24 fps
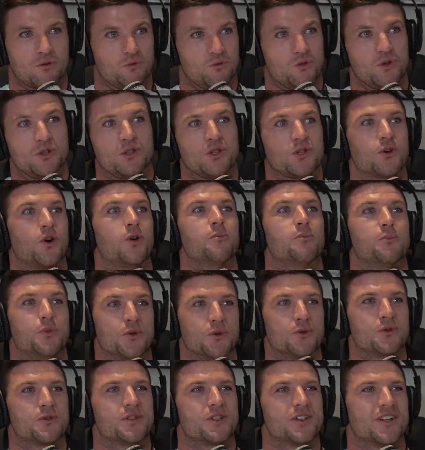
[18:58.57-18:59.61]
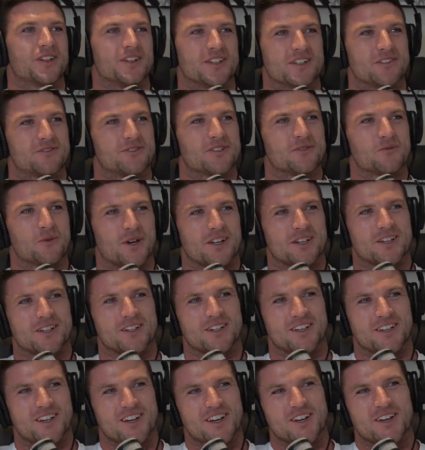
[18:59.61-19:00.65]
really got boosted and lifted
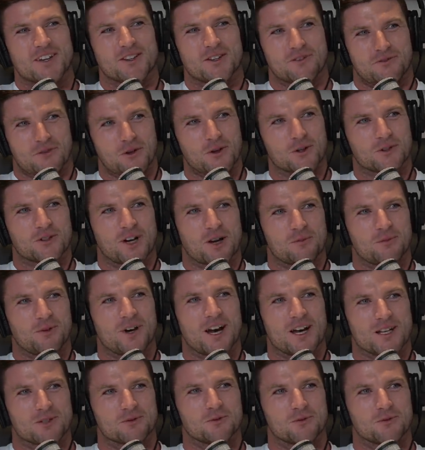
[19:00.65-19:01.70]
when the first grade players